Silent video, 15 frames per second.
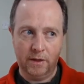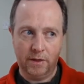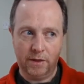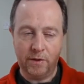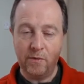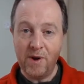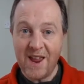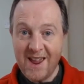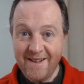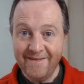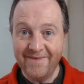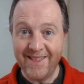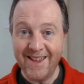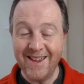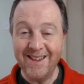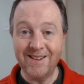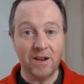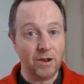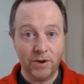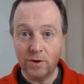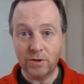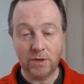3 of these
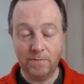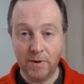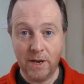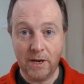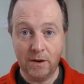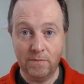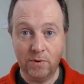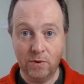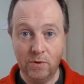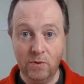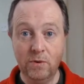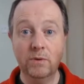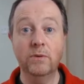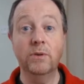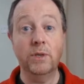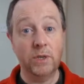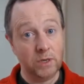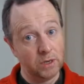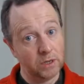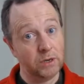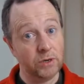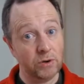are not applicable
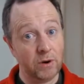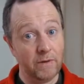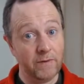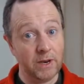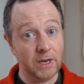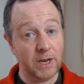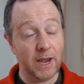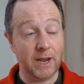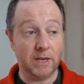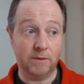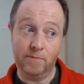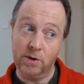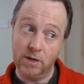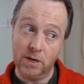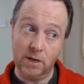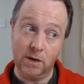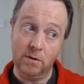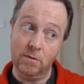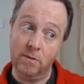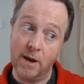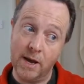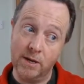to the driving test, but you
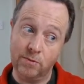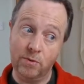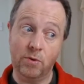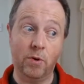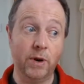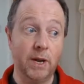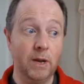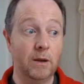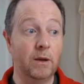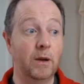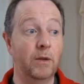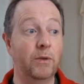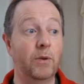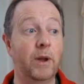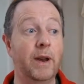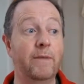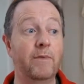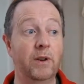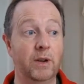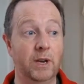know, as we're on it, I thought I'd have a